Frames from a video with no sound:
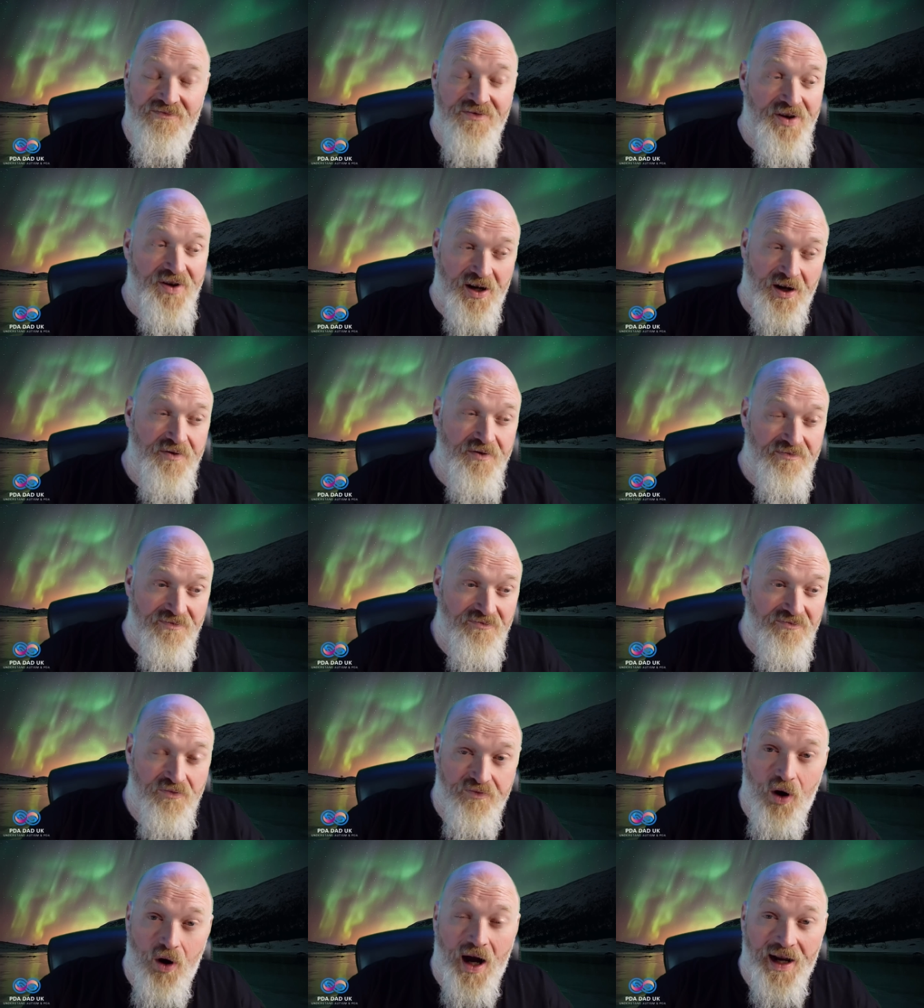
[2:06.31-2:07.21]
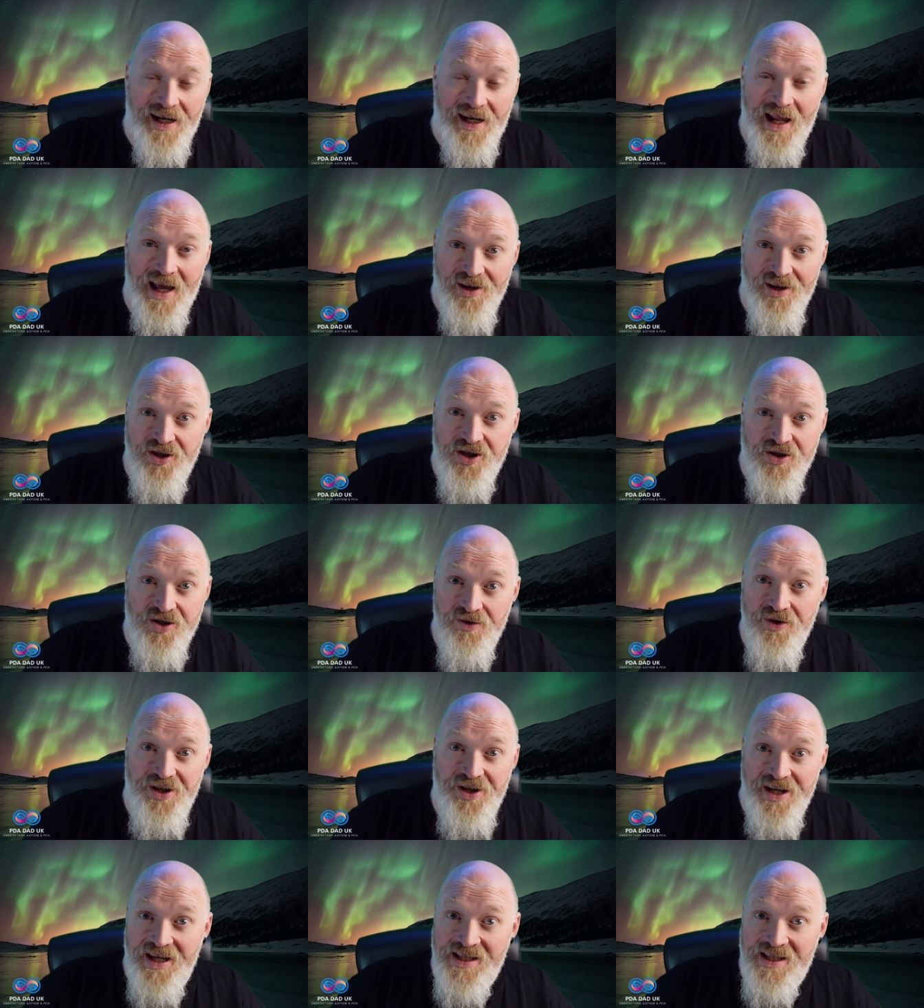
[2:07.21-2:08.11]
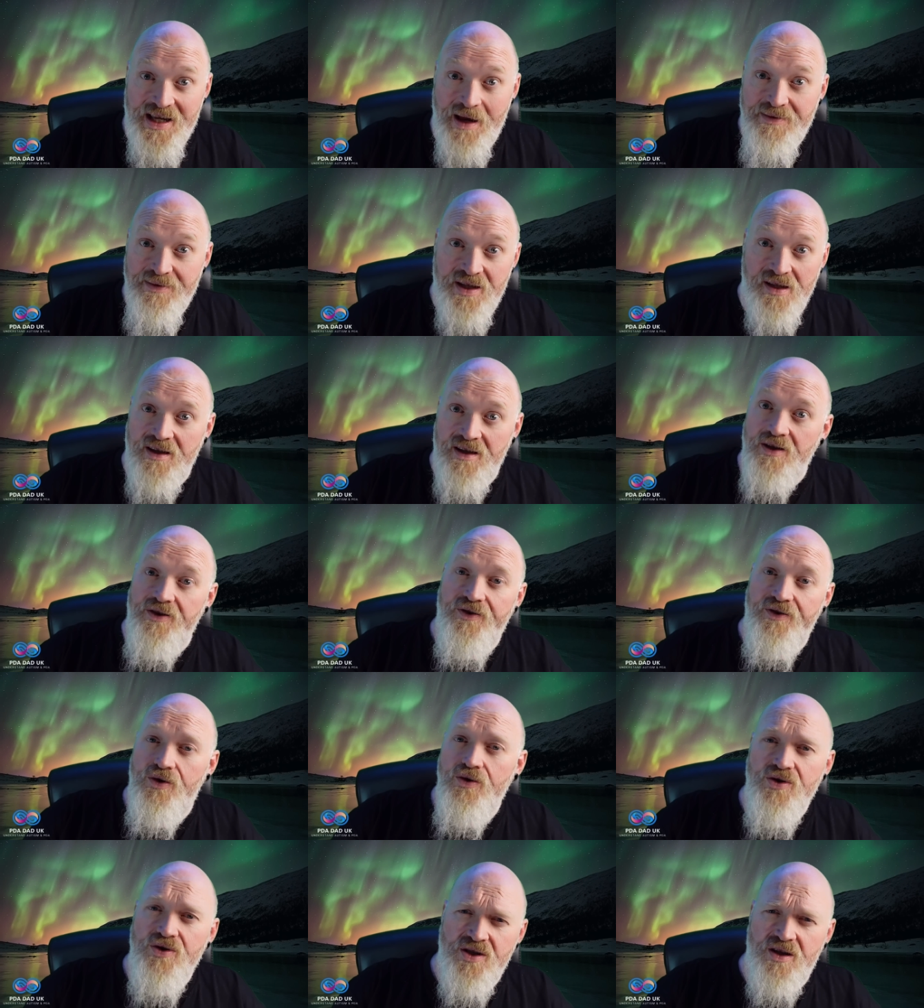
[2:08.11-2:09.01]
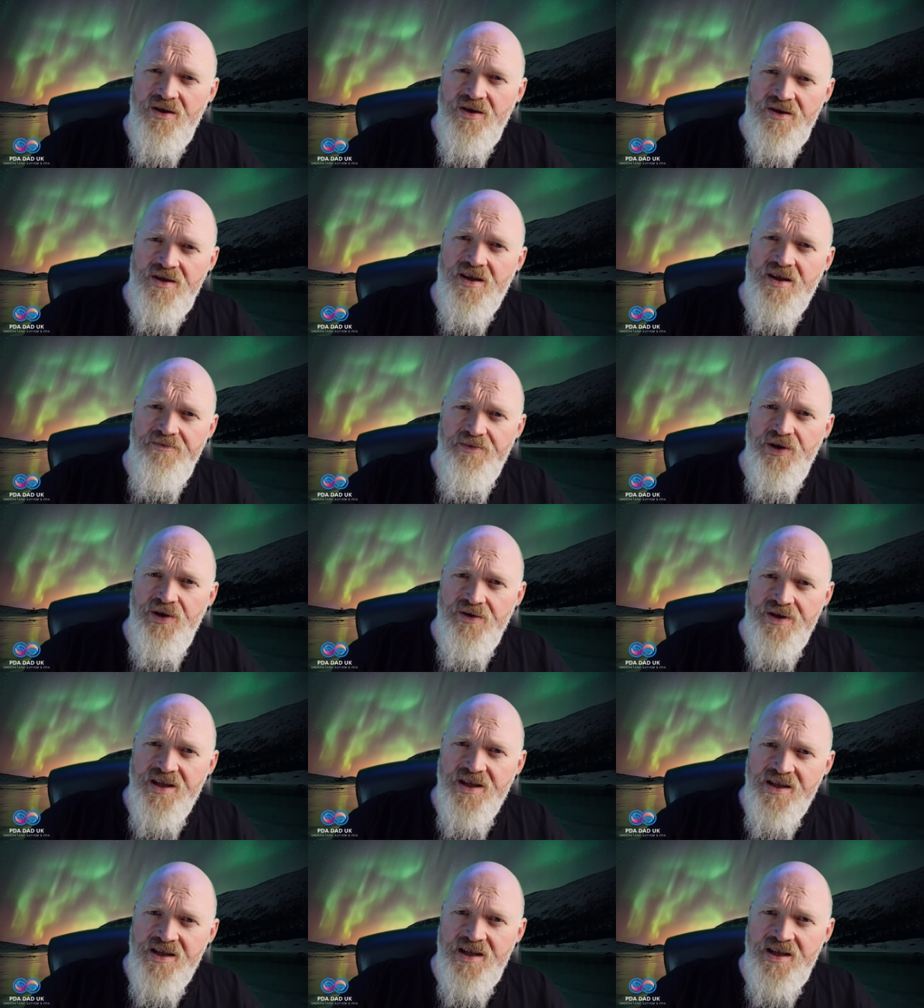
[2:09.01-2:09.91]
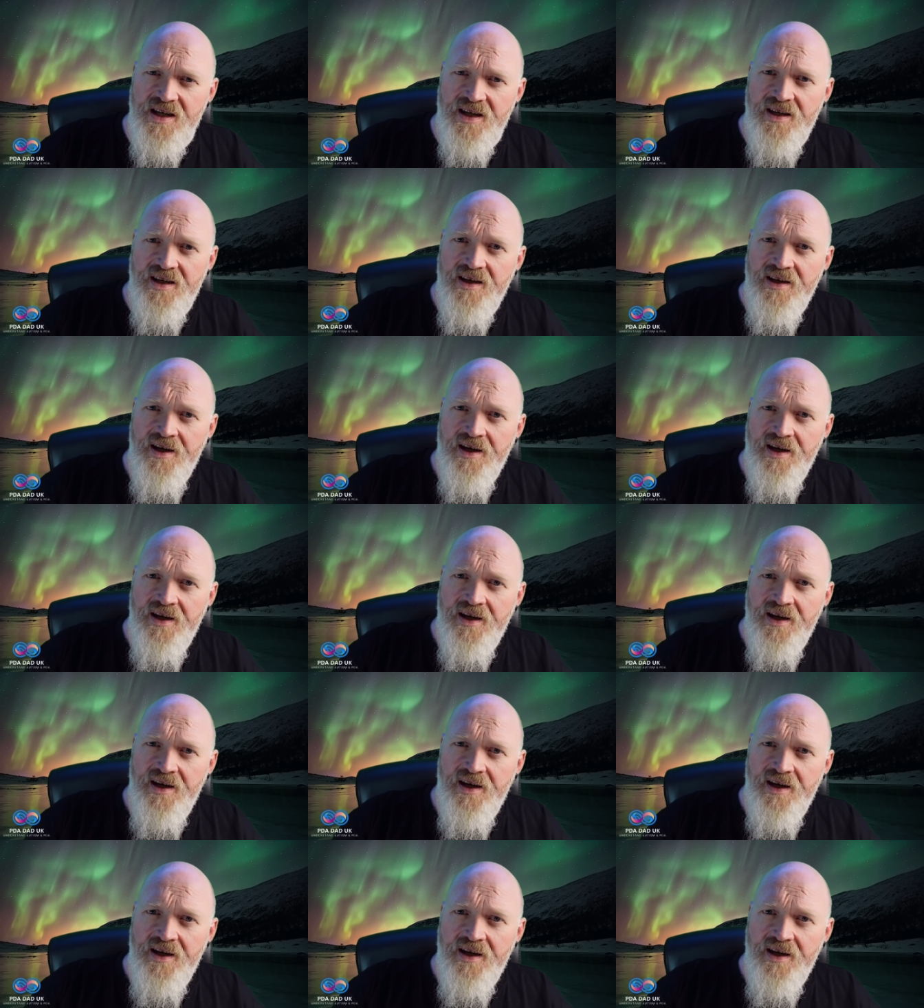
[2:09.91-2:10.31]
you know widely understood and accepted that of course girls can be autistic.